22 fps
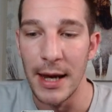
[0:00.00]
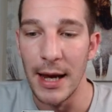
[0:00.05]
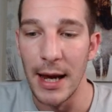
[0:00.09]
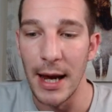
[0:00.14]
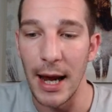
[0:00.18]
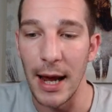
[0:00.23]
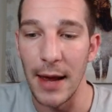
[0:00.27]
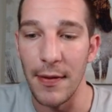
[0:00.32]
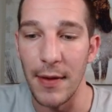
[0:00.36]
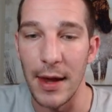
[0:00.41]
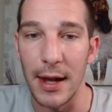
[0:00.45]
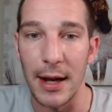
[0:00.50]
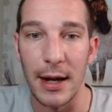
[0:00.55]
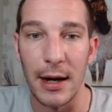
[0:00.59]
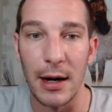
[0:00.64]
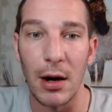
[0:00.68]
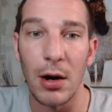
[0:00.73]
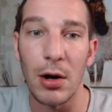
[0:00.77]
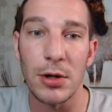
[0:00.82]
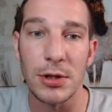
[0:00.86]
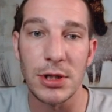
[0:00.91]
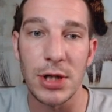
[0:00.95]
And then
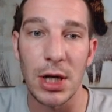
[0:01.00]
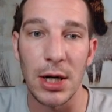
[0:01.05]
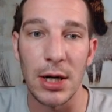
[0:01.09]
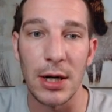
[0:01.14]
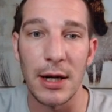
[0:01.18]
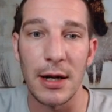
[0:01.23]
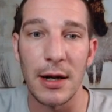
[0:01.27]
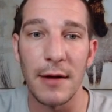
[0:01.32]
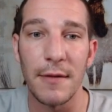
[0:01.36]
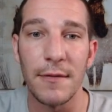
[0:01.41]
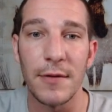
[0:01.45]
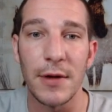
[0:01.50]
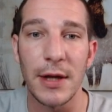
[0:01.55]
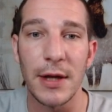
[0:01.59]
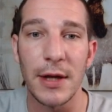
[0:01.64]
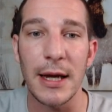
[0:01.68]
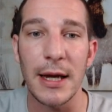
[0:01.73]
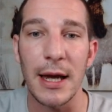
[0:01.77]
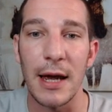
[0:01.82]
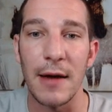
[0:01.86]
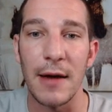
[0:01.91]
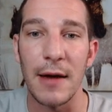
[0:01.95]

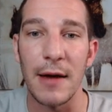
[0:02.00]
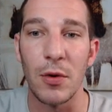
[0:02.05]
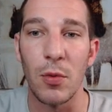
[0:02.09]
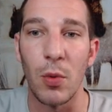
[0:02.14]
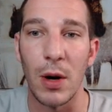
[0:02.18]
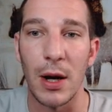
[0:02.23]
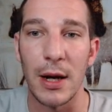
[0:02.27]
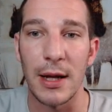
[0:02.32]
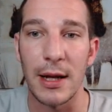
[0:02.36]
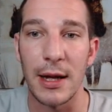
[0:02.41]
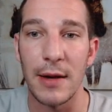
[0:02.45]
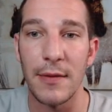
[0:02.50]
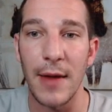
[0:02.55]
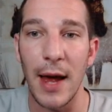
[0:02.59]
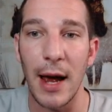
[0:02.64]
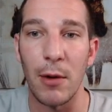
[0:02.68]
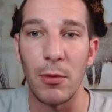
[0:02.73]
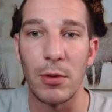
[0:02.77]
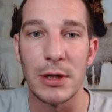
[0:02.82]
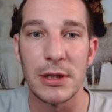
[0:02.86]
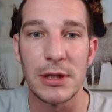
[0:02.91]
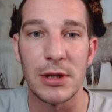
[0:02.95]
alternatively, if you want it, and that
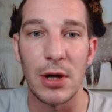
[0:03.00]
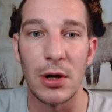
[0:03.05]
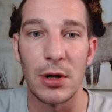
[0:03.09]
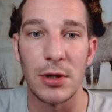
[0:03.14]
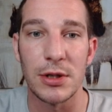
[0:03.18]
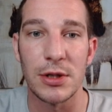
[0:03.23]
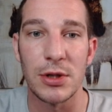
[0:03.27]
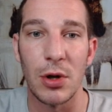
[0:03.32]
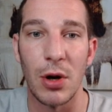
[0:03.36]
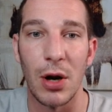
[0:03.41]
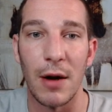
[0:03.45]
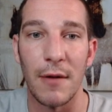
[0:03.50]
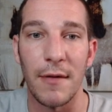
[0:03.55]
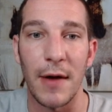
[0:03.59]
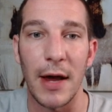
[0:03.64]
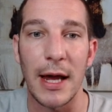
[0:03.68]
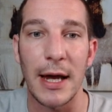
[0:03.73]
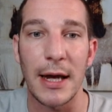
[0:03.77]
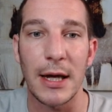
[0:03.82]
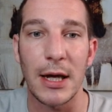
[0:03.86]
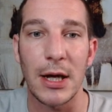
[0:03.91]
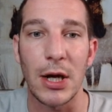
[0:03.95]
one's also off
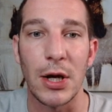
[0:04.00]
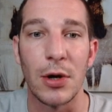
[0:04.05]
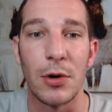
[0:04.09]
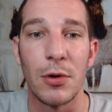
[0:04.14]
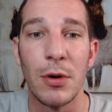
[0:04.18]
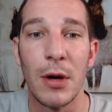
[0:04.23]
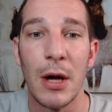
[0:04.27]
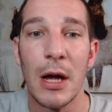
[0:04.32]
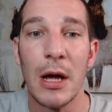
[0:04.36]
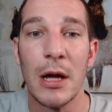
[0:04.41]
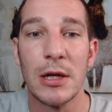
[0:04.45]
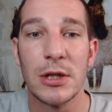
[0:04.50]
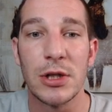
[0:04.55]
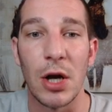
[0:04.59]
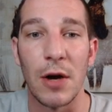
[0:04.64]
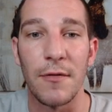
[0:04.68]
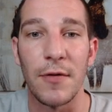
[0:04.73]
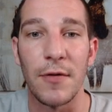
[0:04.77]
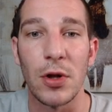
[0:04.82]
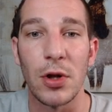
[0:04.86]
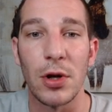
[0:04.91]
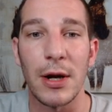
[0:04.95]
AQ. So if
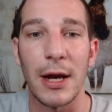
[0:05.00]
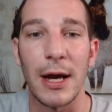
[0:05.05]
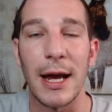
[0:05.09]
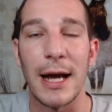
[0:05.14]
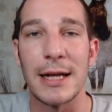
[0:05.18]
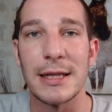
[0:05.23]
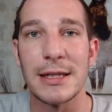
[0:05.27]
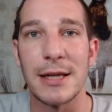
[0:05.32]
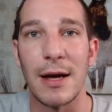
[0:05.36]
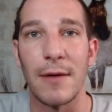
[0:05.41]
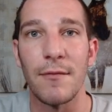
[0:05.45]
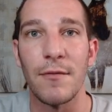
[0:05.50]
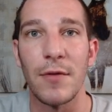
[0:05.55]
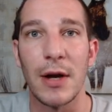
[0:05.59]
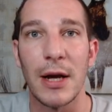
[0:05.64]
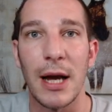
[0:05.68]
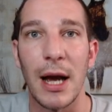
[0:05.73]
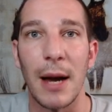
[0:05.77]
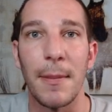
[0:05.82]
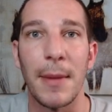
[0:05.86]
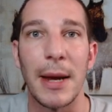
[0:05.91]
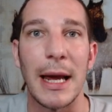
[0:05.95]
you're looking at something
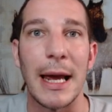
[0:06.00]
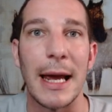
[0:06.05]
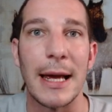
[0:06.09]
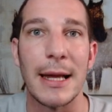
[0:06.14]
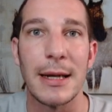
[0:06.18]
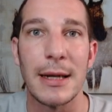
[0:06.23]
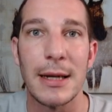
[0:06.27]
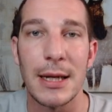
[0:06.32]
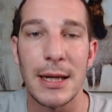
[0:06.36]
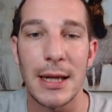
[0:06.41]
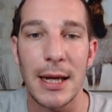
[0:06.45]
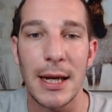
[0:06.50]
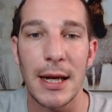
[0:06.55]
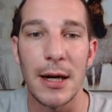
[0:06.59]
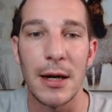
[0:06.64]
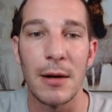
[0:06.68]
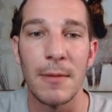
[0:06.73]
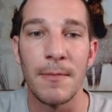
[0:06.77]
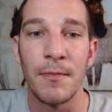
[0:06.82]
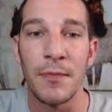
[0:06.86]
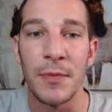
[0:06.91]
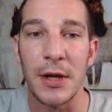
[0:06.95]
coming into
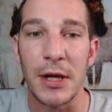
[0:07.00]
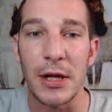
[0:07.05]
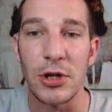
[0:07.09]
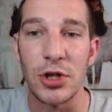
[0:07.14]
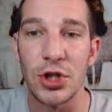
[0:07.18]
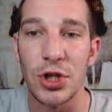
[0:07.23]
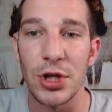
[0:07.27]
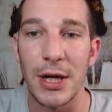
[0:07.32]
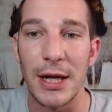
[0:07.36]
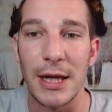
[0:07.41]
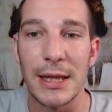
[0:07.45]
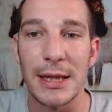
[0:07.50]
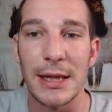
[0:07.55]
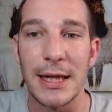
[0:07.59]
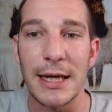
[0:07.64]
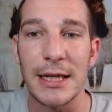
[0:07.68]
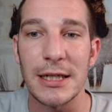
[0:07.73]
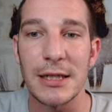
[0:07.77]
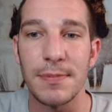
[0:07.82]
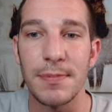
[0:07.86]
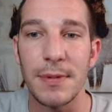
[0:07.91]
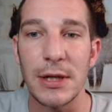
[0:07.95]
here, you should at
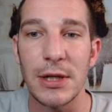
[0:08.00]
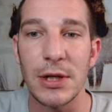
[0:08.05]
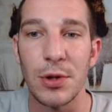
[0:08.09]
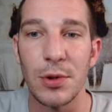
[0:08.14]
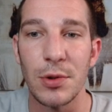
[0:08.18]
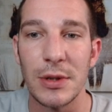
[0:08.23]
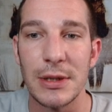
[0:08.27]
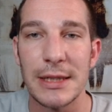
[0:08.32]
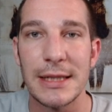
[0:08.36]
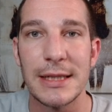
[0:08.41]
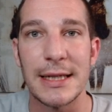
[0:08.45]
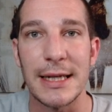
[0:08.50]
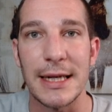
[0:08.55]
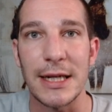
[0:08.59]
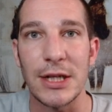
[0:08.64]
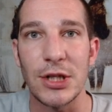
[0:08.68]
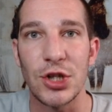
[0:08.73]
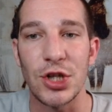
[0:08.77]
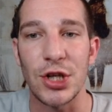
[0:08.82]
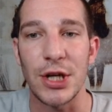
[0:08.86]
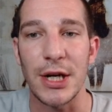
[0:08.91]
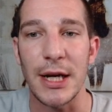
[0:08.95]
least be doing
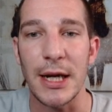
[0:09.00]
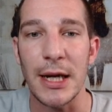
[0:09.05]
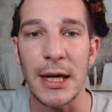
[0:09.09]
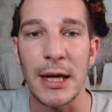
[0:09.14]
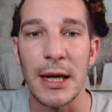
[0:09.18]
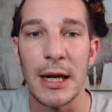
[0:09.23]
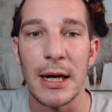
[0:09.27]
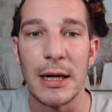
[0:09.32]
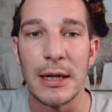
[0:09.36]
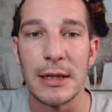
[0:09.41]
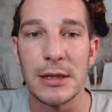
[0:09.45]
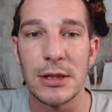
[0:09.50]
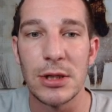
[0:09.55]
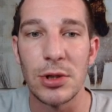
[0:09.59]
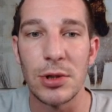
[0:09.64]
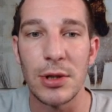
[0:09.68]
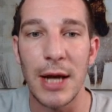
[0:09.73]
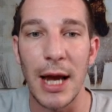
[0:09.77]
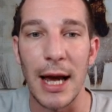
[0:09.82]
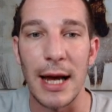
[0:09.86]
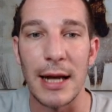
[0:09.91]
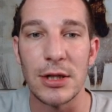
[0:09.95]
ZG to
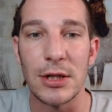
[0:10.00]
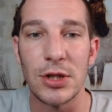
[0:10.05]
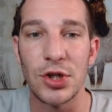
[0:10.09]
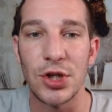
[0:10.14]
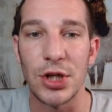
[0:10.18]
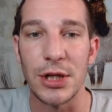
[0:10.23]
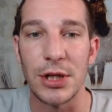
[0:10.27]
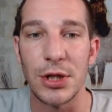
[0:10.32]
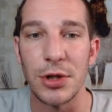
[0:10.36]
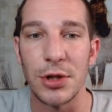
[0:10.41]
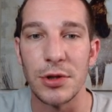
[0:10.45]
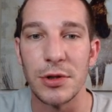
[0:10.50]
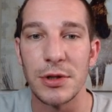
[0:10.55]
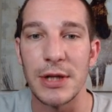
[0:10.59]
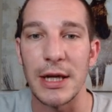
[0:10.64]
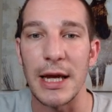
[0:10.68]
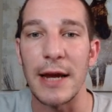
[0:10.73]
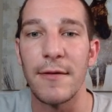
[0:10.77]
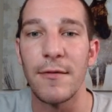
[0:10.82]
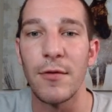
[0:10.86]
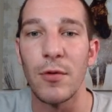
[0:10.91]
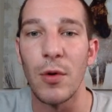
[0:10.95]
get Jindu's
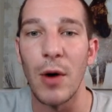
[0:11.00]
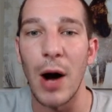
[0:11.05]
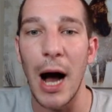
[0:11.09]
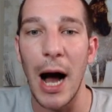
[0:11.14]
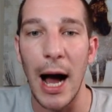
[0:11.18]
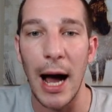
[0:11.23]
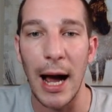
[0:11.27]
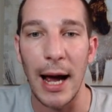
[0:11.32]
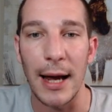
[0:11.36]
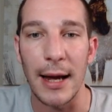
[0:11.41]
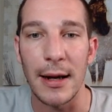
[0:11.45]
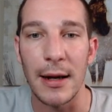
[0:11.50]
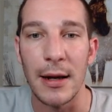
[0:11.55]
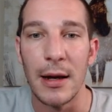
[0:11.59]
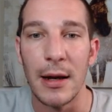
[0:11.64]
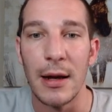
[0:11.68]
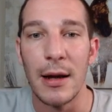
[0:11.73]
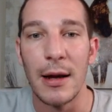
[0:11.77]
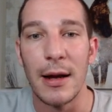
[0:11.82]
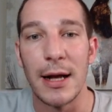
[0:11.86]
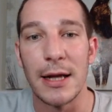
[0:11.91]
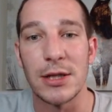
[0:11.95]
Evil Eye.
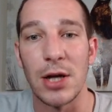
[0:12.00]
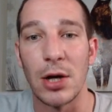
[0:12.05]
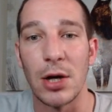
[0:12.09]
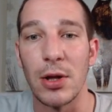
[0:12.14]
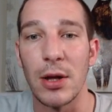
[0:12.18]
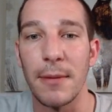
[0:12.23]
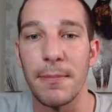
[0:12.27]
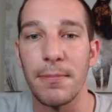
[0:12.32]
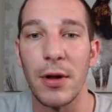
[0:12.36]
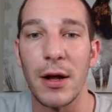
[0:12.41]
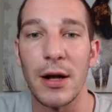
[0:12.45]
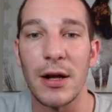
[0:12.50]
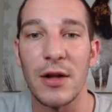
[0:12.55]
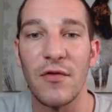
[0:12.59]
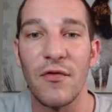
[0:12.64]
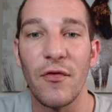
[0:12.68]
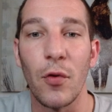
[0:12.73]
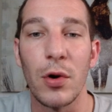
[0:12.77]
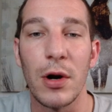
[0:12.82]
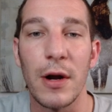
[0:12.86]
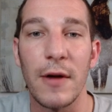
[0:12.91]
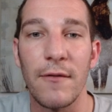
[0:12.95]
It's only plus
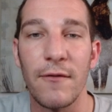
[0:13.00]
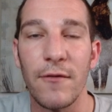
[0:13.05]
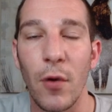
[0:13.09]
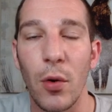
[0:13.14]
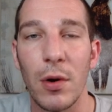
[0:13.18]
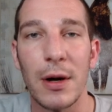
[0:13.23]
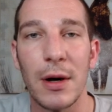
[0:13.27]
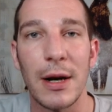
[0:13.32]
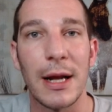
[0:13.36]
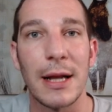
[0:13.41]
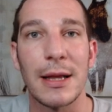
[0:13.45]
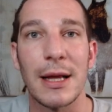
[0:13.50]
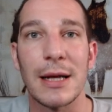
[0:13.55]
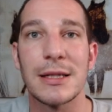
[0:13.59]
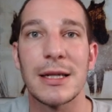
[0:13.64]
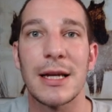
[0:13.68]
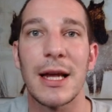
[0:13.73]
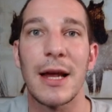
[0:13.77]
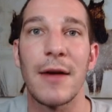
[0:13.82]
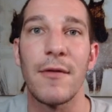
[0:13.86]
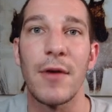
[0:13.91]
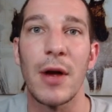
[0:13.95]
44 and it doesn't
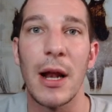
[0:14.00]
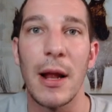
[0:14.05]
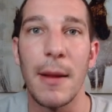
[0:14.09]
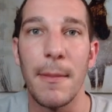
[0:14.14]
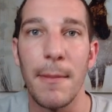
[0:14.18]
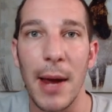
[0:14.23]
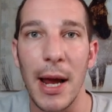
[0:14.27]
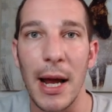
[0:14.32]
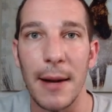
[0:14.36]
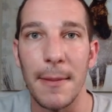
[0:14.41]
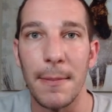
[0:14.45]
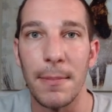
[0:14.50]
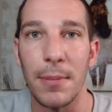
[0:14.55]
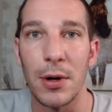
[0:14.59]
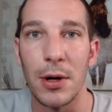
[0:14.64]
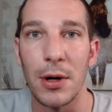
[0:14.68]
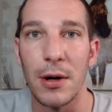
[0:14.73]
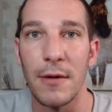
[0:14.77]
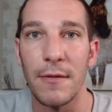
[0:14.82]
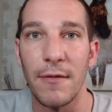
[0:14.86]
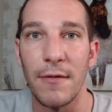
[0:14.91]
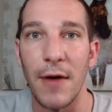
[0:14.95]
give you any mana
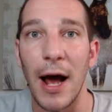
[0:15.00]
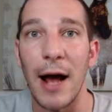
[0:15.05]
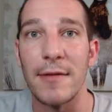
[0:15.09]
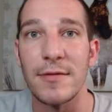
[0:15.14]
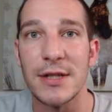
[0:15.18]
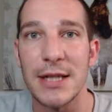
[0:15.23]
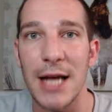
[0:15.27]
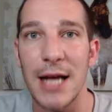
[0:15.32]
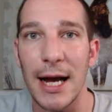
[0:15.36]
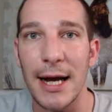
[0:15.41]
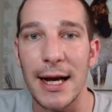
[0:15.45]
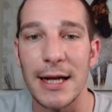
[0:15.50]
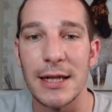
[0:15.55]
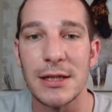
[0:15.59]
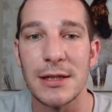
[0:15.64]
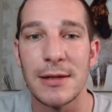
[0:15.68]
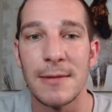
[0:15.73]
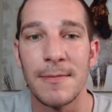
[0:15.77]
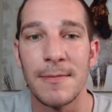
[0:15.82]
per 5 seconds,